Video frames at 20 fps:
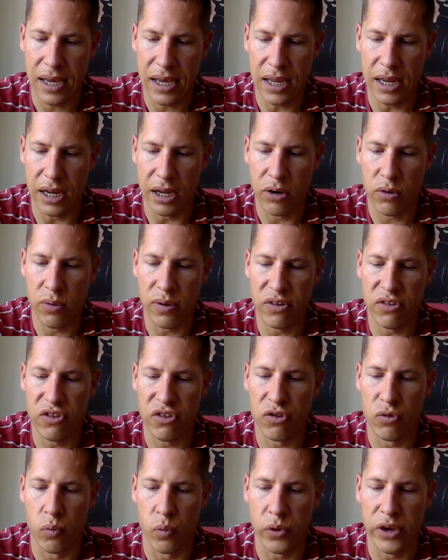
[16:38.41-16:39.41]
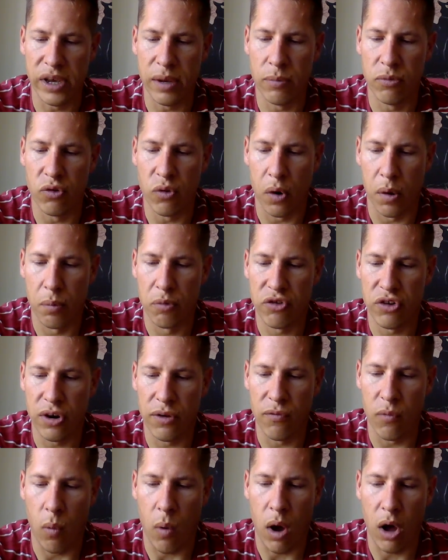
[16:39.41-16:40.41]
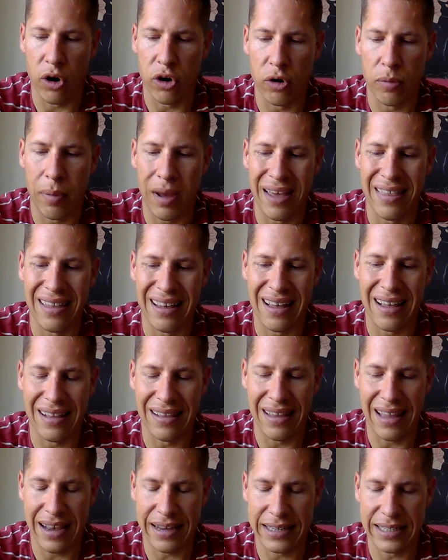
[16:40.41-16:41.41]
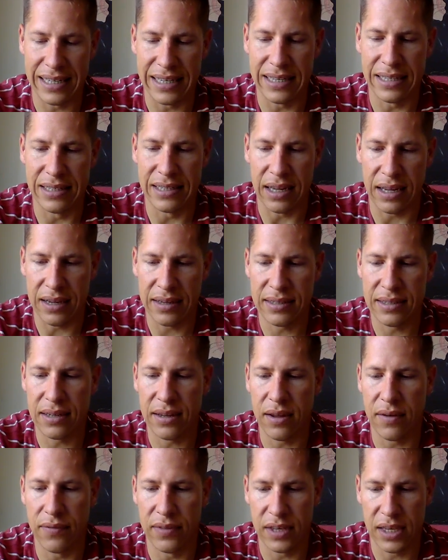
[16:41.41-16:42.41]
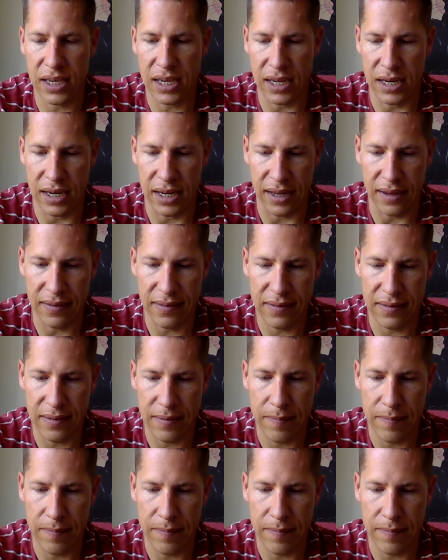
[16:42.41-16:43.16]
It increases reabsorption of water by the collecting duct of the kidneys.